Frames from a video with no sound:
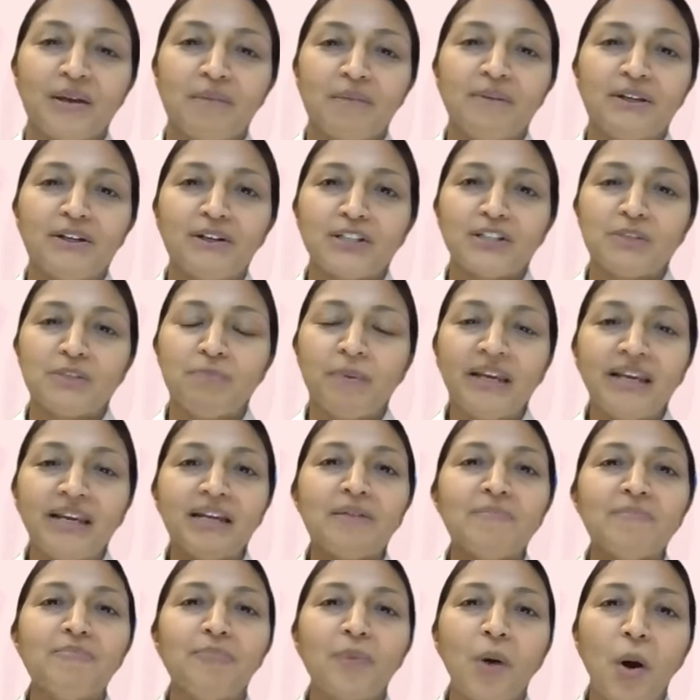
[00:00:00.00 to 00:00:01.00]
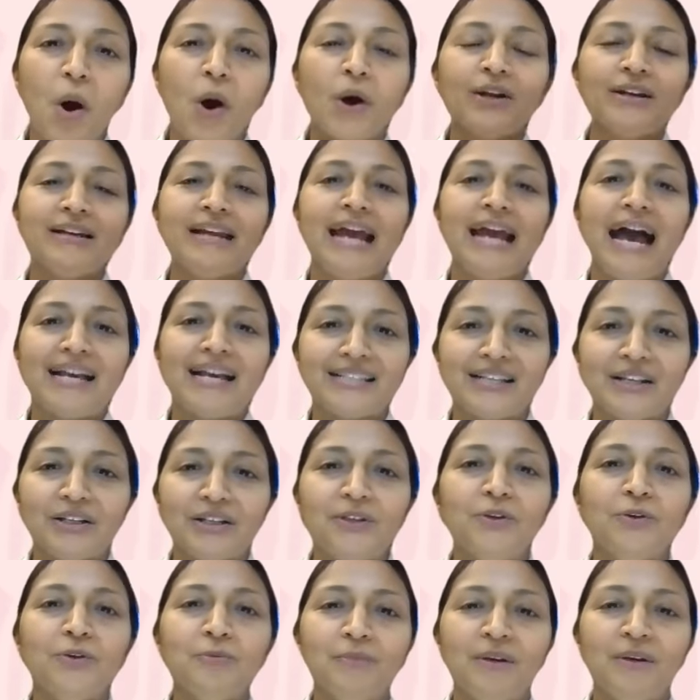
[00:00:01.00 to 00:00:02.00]
Because being born as a
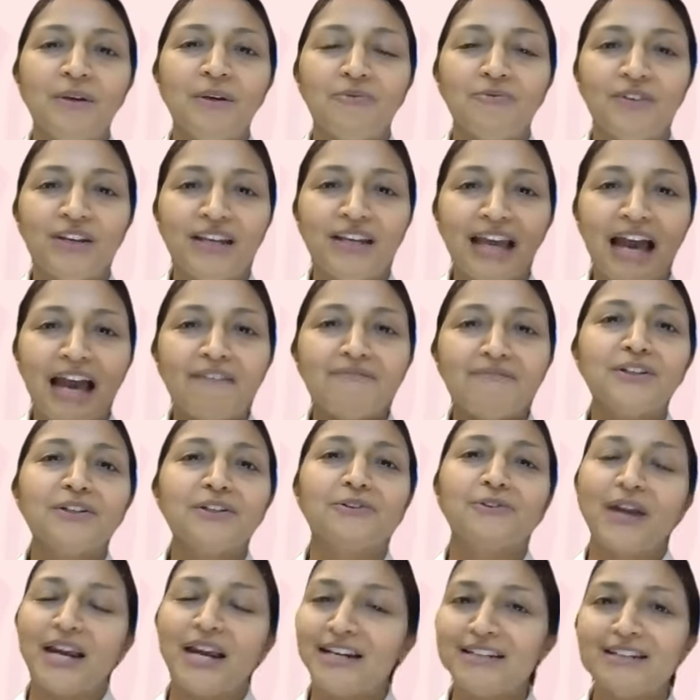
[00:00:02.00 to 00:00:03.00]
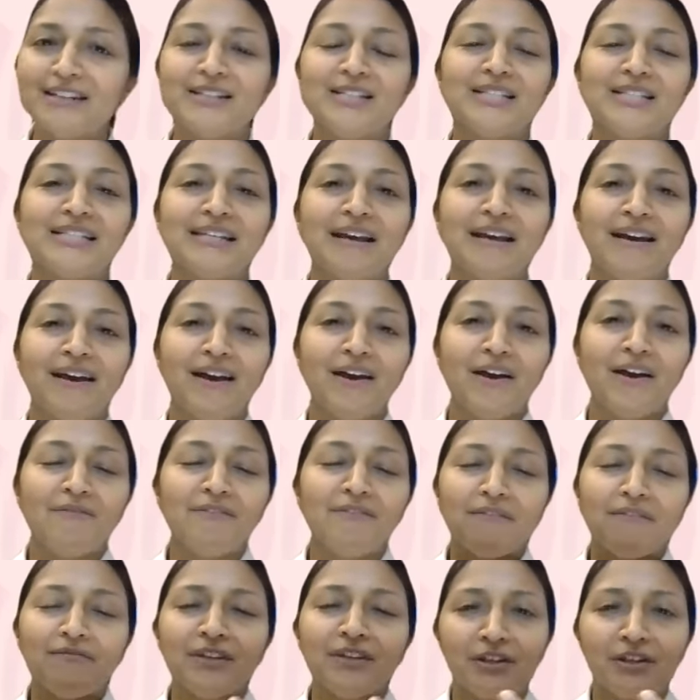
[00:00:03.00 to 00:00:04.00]
human, we have the greatest,
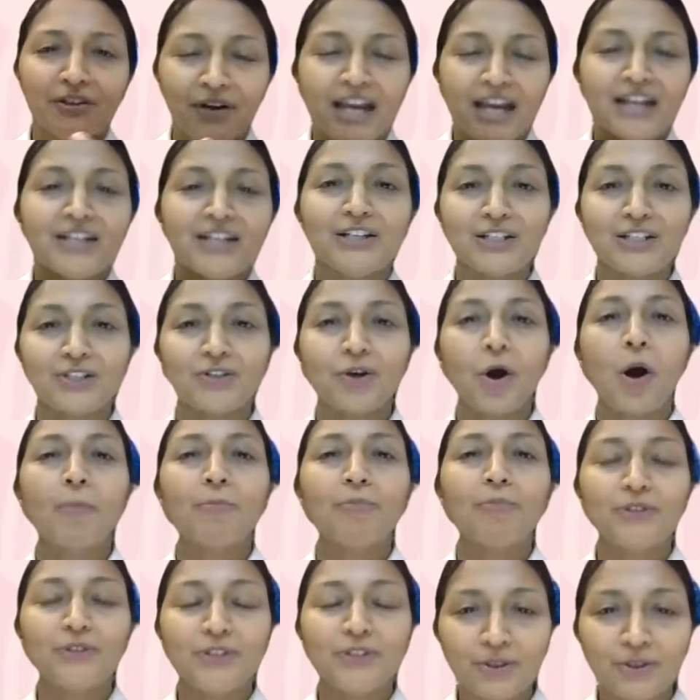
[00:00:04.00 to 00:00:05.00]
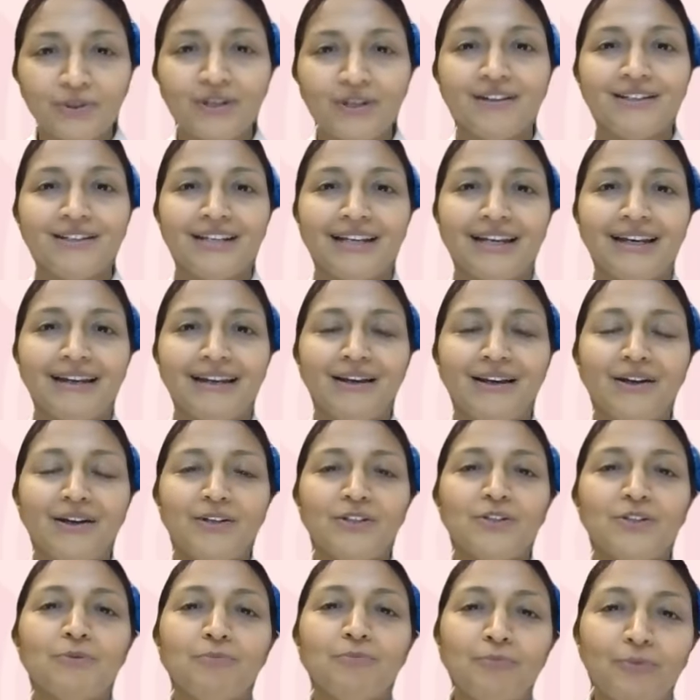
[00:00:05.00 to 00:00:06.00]
we have the greatest opportunity
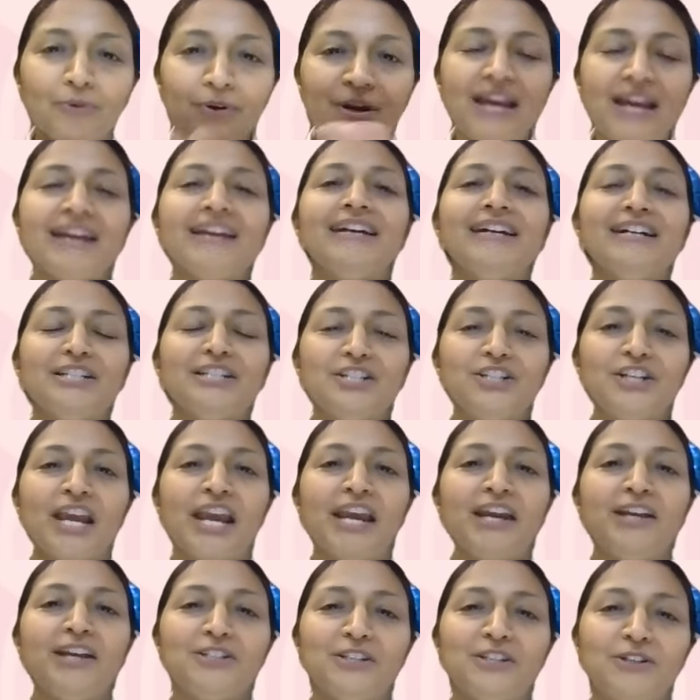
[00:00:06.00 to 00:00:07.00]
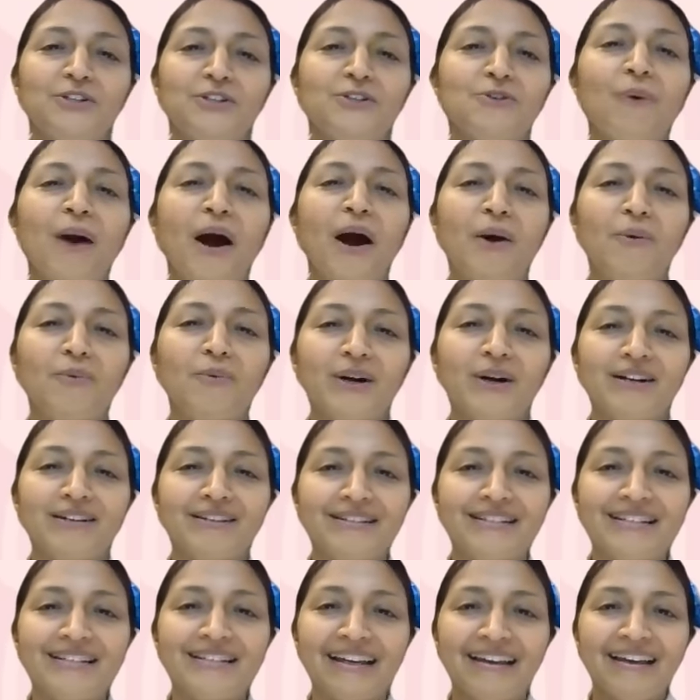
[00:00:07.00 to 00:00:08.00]
to bring a change into our
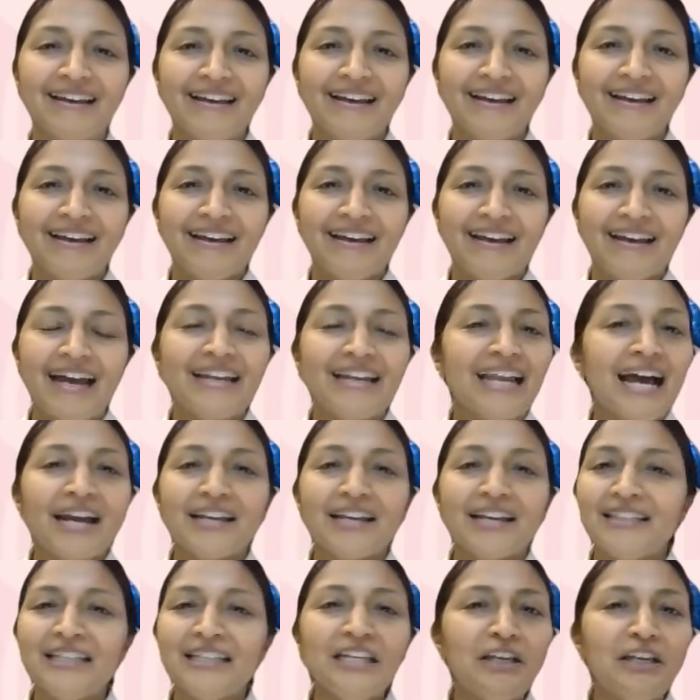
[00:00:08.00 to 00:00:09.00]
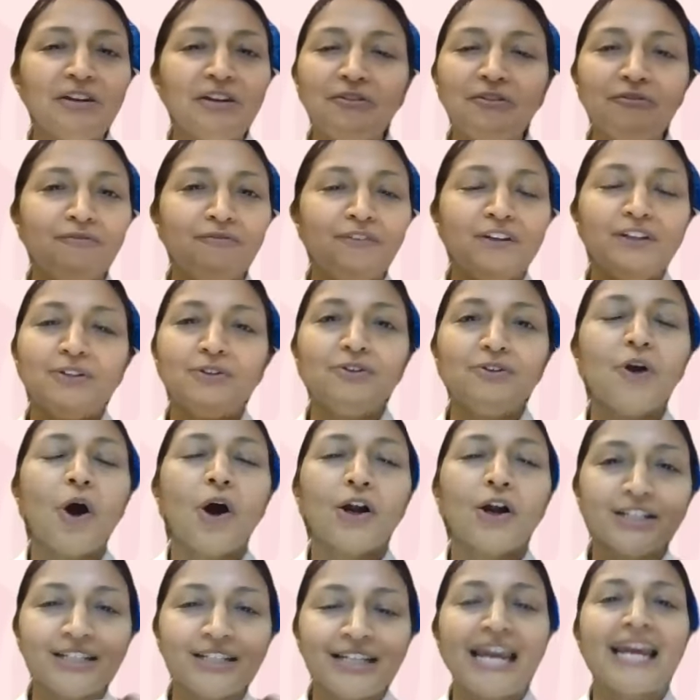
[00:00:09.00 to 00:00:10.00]
world. And I think if we do
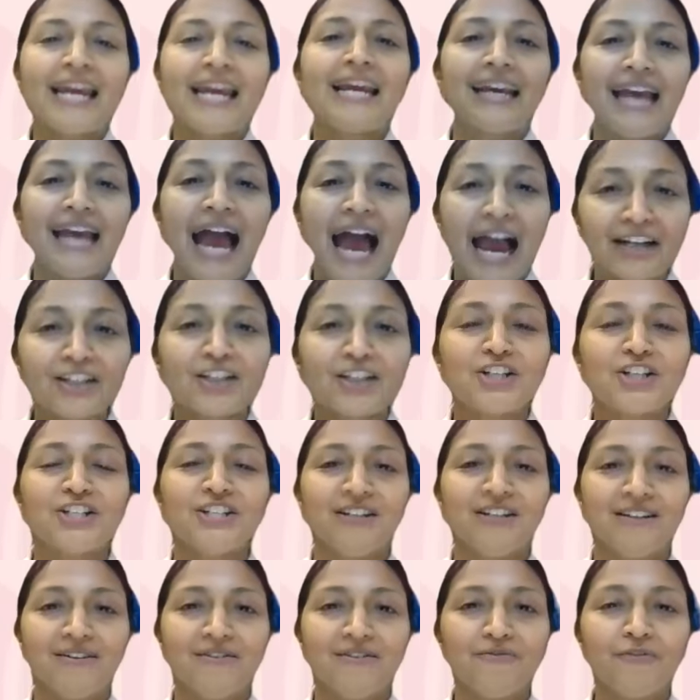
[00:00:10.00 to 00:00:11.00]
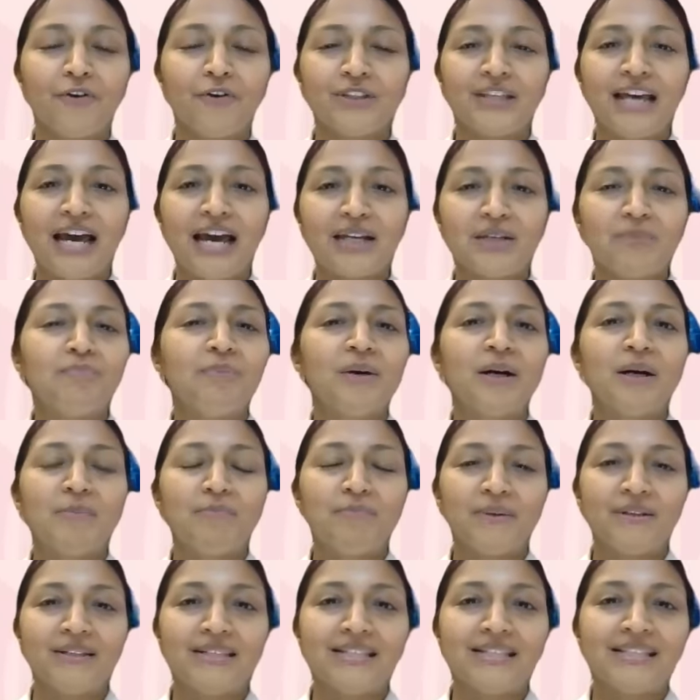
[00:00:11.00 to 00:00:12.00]
not take action for that
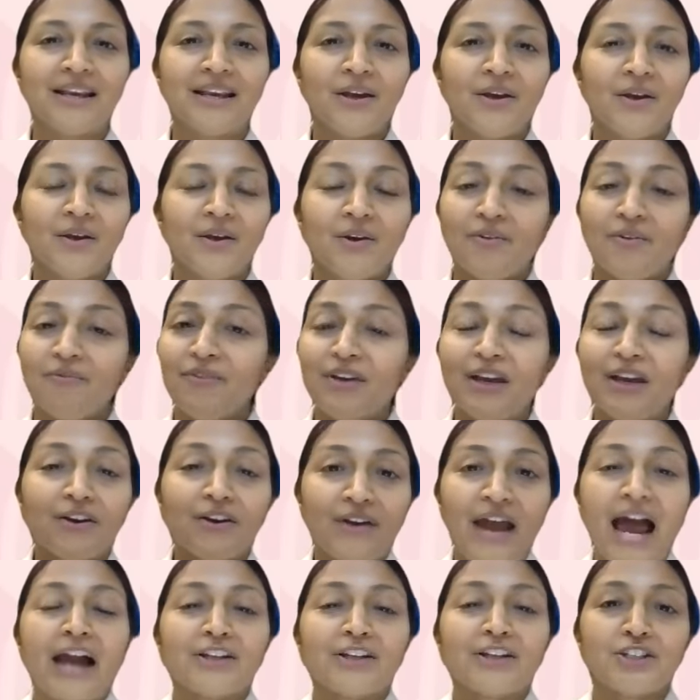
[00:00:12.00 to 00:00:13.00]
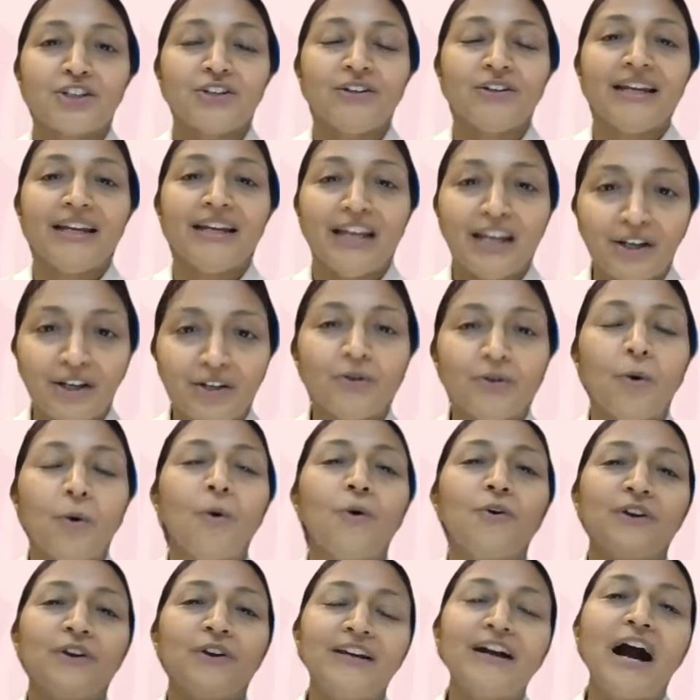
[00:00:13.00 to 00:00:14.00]
purpose, we are actually
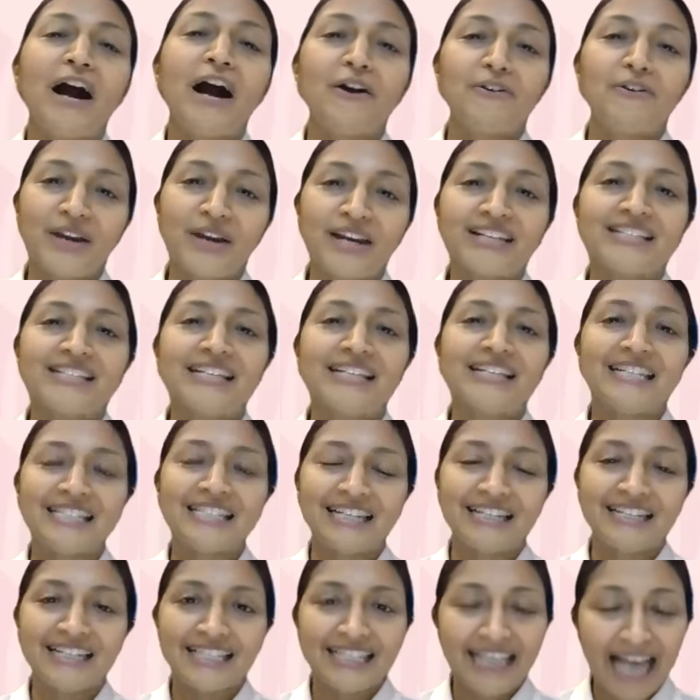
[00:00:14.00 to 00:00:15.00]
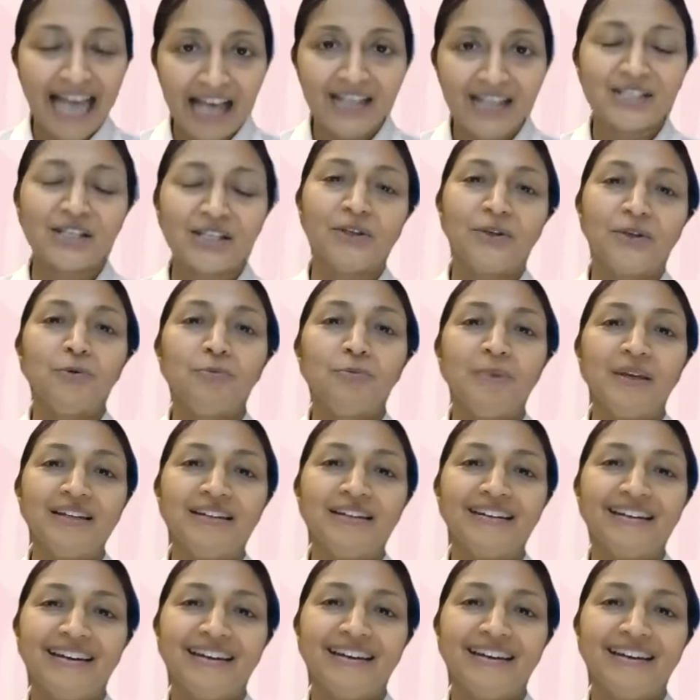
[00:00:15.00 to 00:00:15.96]
ignoring our existence as a human.